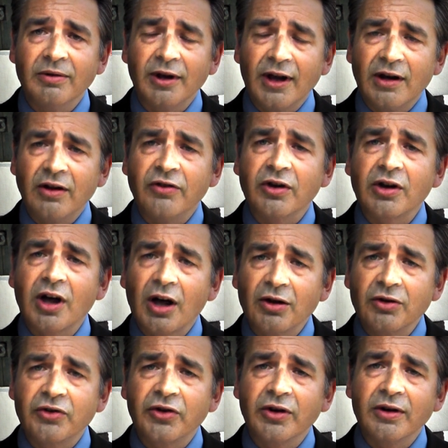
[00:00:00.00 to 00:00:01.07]
It is a
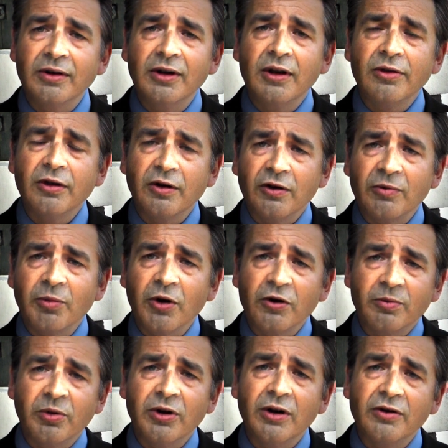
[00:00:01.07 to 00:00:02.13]
culture that is
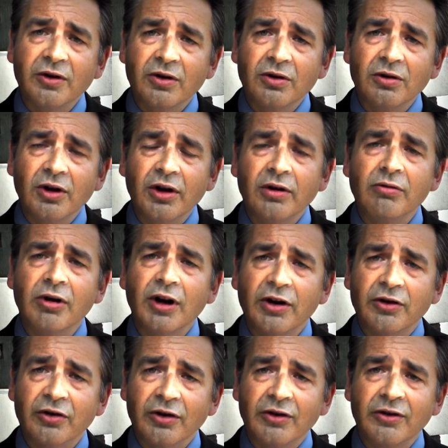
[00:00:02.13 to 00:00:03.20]
both political and
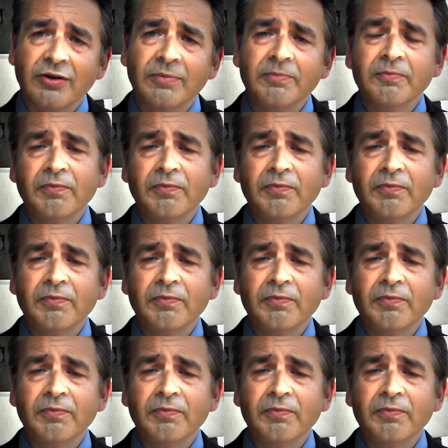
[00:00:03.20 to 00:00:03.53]
religious.